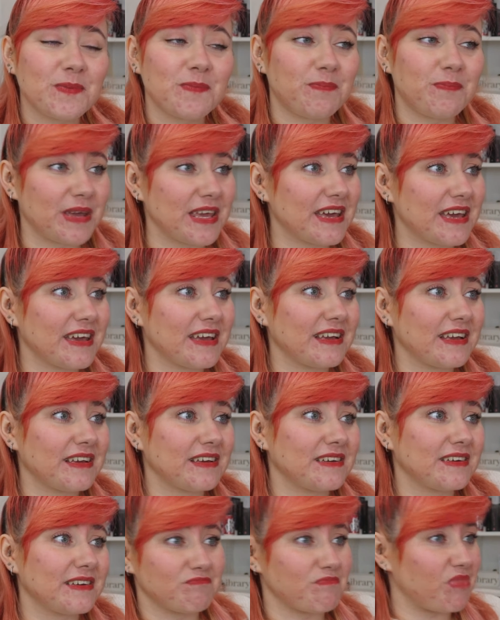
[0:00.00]

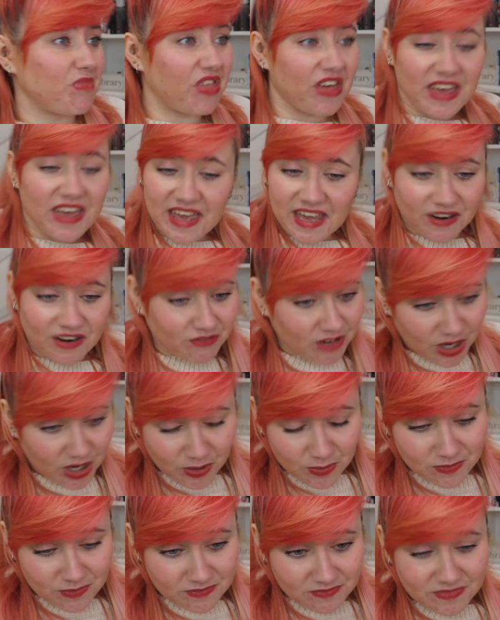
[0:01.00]
being the hero,